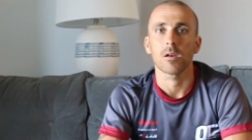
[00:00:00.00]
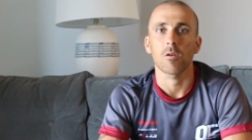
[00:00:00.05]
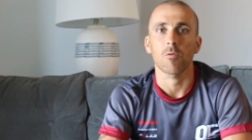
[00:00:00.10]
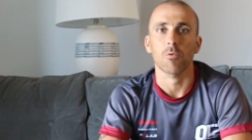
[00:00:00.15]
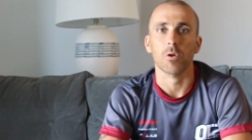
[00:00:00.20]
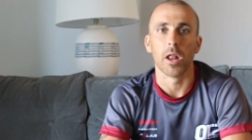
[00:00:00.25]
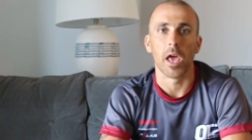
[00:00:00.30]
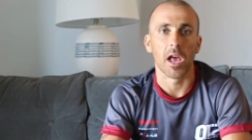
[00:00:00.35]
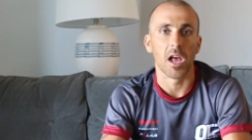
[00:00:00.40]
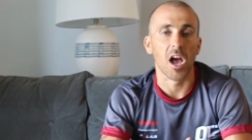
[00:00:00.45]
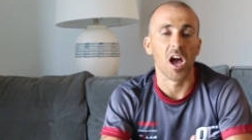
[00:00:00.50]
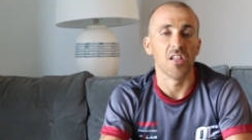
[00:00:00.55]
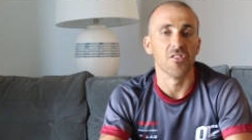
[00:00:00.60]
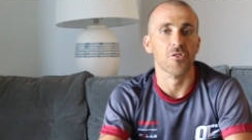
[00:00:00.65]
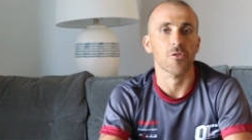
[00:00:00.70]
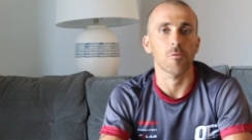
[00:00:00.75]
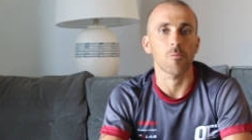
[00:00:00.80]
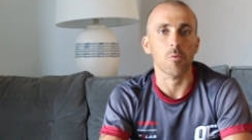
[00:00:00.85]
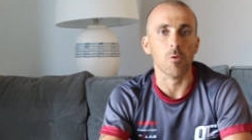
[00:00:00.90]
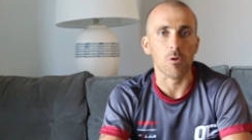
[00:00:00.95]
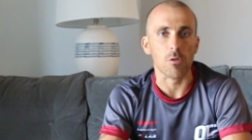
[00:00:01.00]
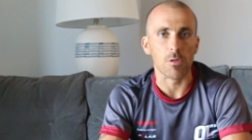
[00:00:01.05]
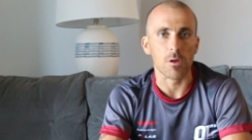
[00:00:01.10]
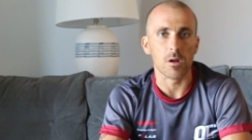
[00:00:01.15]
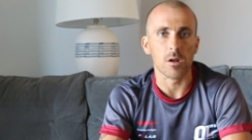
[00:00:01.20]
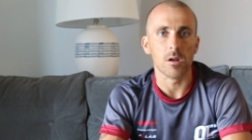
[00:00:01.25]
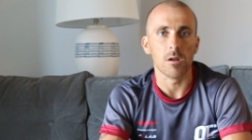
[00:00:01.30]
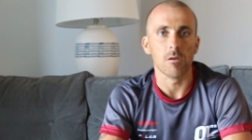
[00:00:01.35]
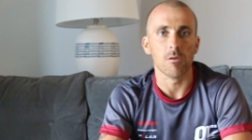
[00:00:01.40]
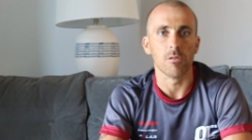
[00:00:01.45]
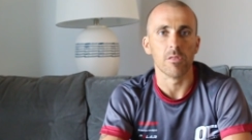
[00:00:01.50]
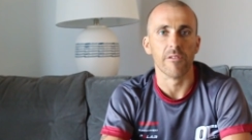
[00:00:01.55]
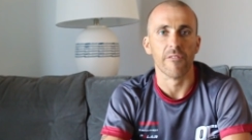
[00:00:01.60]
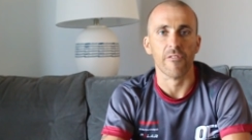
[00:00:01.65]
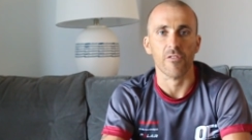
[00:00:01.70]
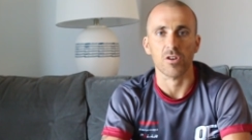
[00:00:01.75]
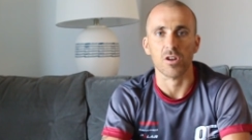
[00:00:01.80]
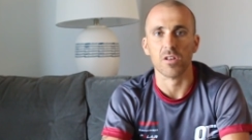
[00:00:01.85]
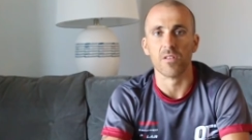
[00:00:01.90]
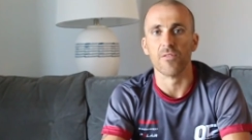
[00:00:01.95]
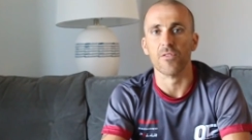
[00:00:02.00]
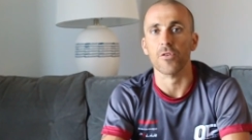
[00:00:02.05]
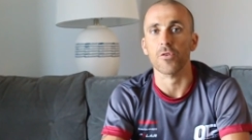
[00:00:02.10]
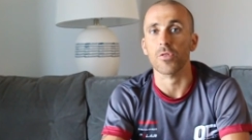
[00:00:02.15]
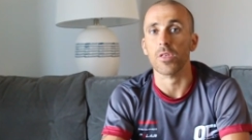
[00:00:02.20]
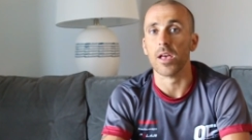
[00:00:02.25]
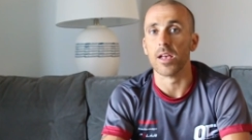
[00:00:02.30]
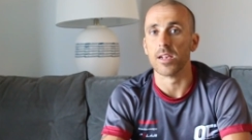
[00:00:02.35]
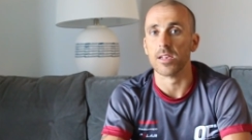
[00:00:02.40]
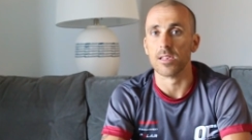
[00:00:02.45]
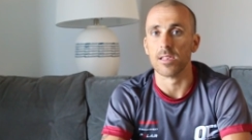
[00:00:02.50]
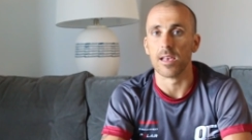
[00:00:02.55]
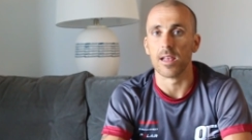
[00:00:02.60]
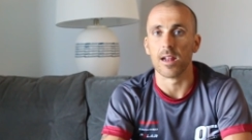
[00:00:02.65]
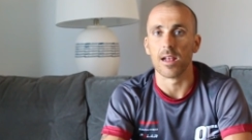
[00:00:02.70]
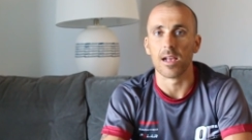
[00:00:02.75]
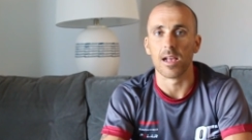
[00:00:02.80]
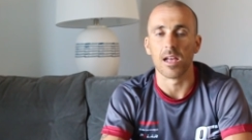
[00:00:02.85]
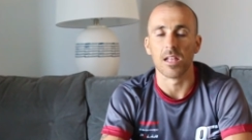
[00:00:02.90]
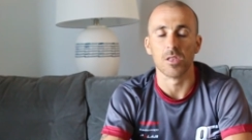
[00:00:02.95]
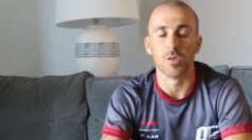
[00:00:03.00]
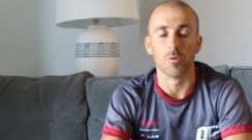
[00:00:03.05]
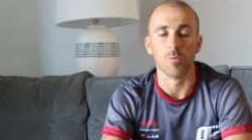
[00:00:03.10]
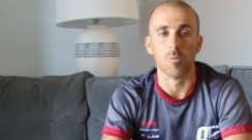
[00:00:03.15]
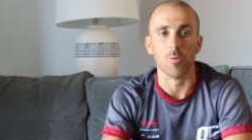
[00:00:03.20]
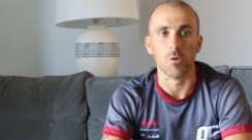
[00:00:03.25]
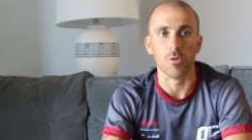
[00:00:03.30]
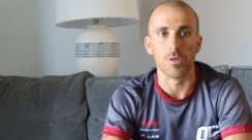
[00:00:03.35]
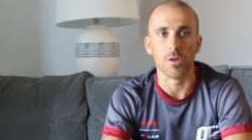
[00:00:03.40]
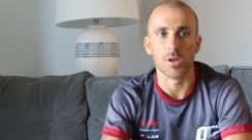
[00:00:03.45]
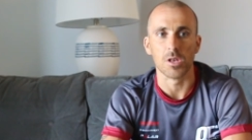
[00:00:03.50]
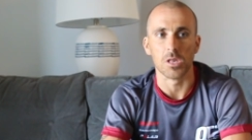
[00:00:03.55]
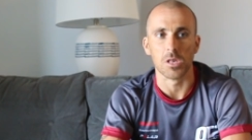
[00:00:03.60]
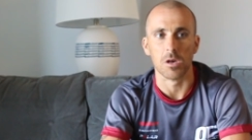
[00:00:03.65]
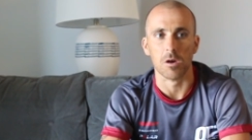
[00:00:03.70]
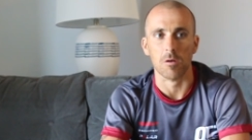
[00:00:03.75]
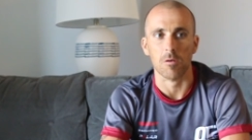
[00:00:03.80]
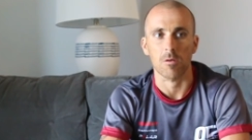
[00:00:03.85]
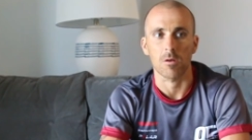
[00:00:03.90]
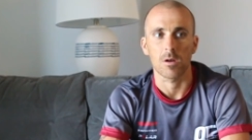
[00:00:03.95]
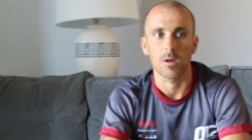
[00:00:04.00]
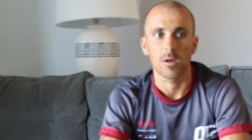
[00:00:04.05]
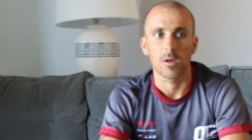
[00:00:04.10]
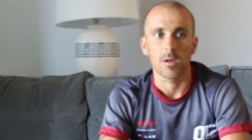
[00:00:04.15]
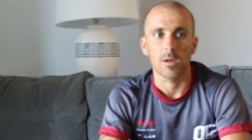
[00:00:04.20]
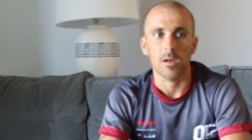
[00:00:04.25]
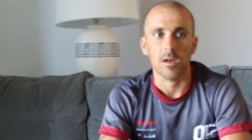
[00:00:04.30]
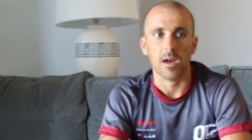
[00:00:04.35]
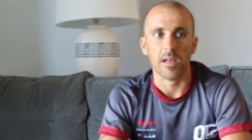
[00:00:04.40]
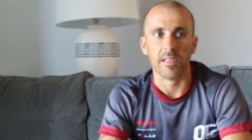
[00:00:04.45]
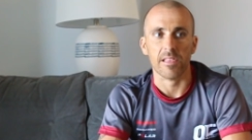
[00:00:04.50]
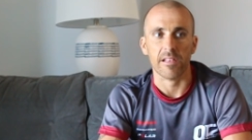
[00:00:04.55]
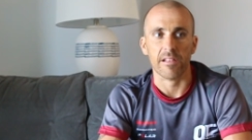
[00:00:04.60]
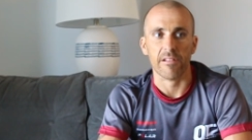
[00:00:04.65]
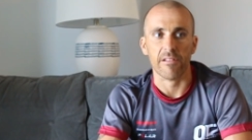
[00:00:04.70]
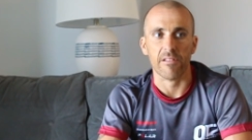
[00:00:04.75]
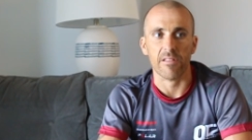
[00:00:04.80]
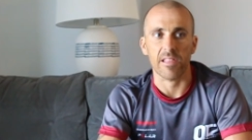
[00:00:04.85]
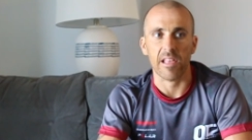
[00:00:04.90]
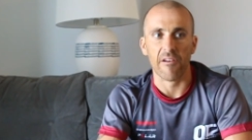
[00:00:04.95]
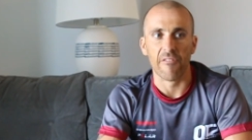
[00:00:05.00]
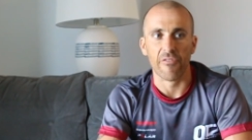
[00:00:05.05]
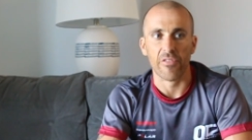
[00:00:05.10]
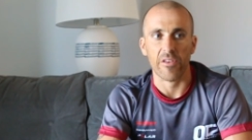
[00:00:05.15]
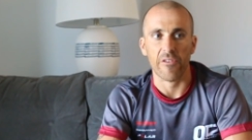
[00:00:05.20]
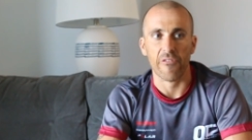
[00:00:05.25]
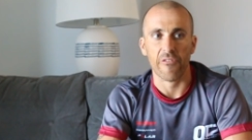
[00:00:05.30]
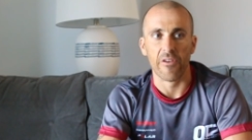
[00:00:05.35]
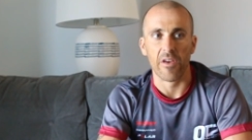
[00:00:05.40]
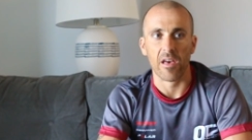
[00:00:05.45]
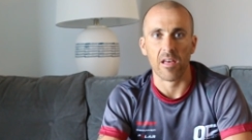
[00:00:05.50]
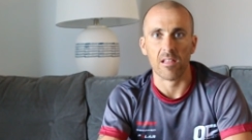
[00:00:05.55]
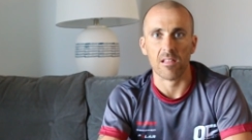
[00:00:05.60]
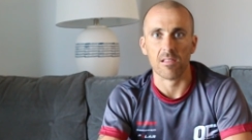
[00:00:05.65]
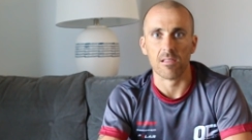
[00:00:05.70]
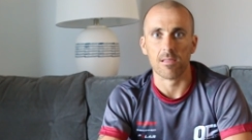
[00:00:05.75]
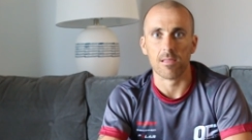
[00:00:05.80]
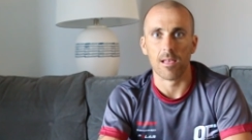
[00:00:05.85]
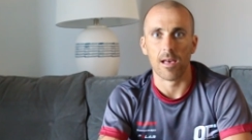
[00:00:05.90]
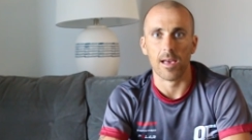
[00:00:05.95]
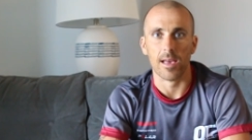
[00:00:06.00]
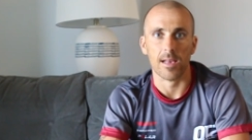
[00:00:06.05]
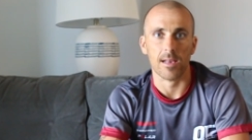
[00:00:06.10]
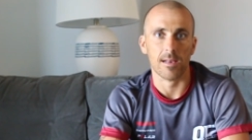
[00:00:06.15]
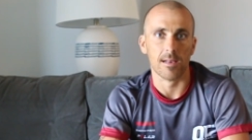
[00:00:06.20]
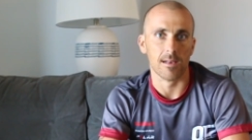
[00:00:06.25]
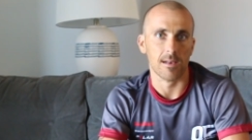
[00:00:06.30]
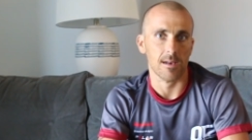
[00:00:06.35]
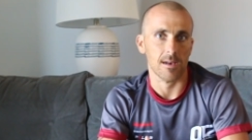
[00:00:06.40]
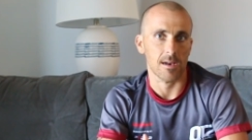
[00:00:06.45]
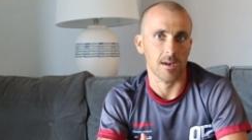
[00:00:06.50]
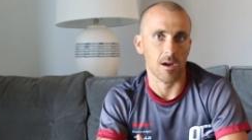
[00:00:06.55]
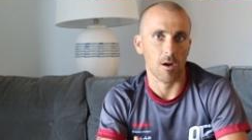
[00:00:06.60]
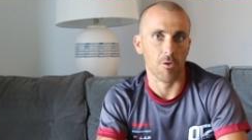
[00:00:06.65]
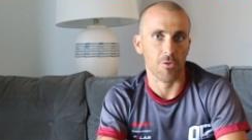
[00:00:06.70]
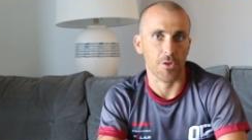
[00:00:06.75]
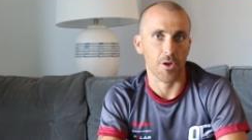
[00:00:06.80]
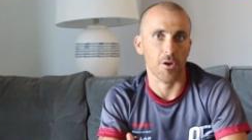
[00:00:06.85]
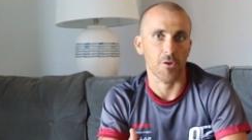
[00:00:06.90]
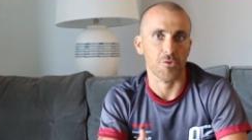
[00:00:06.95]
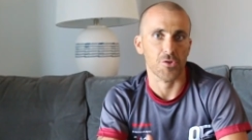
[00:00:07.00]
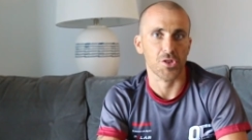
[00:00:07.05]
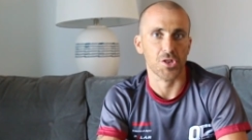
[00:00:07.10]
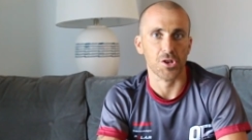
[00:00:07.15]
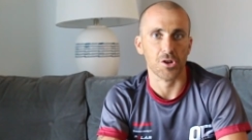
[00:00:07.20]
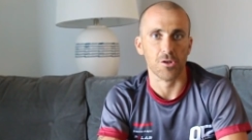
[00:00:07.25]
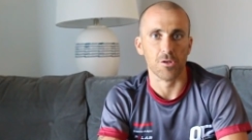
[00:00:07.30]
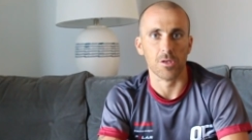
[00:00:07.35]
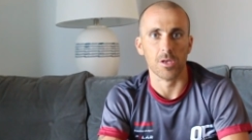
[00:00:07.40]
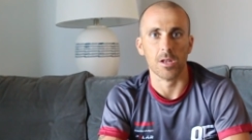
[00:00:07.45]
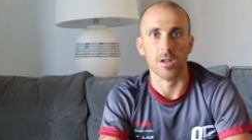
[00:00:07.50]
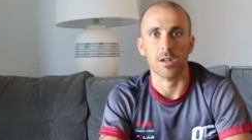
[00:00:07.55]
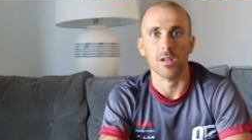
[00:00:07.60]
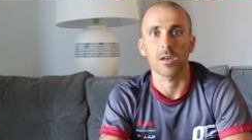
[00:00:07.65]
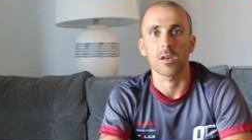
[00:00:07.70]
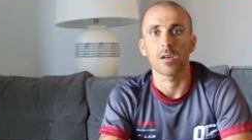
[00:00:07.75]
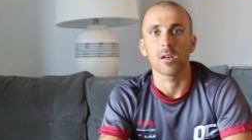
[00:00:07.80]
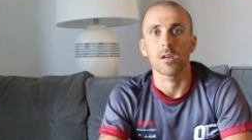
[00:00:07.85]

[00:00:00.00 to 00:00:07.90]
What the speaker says: when I got to Boulder on the first few days that I got to Boulder. So I definitely felt like although Cyrillene